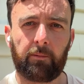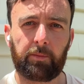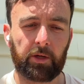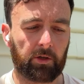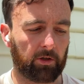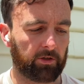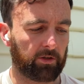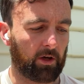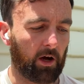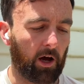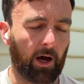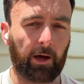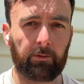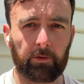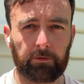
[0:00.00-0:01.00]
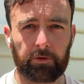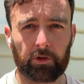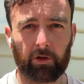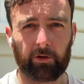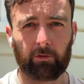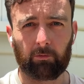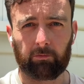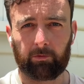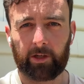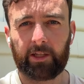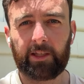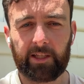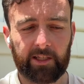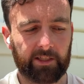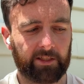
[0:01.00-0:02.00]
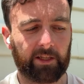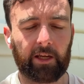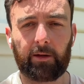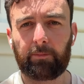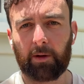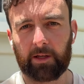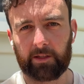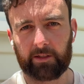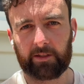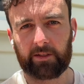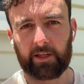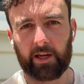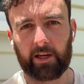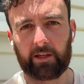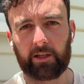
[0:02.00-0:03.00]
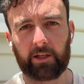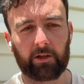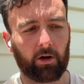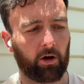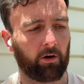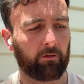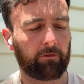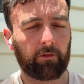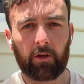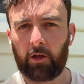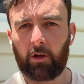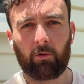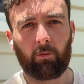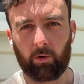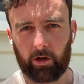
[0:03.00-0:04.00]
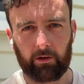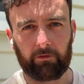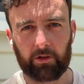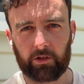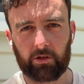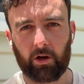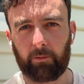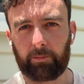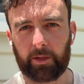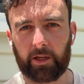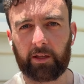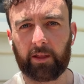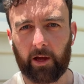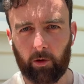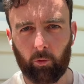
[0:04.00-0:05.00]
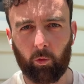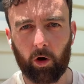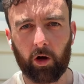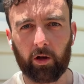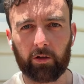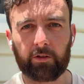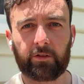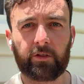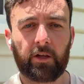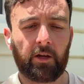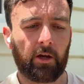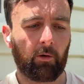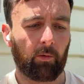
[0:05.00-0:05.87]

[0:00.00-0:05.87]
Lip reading: because I would have shown a really deep understanding of whatever topic that was,